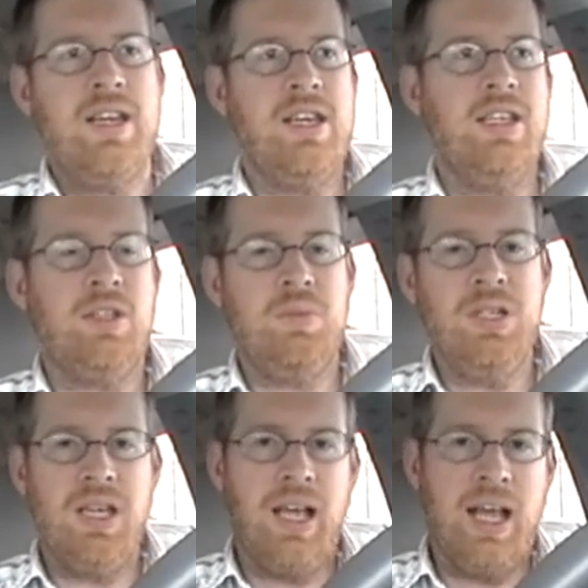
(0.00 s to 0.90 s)
He could
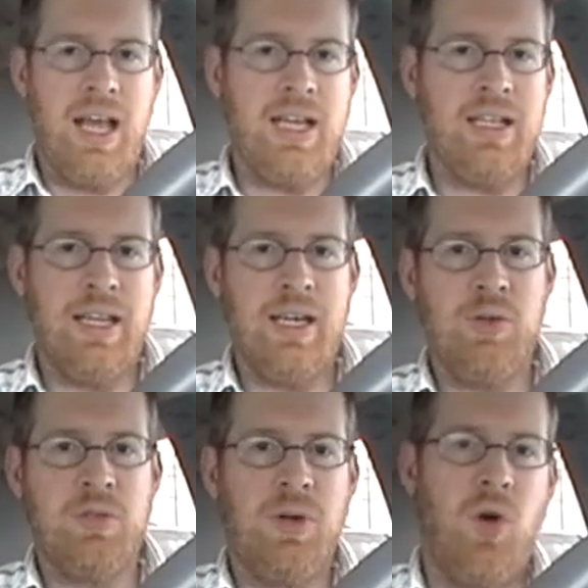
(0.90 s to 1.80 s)
speak any language,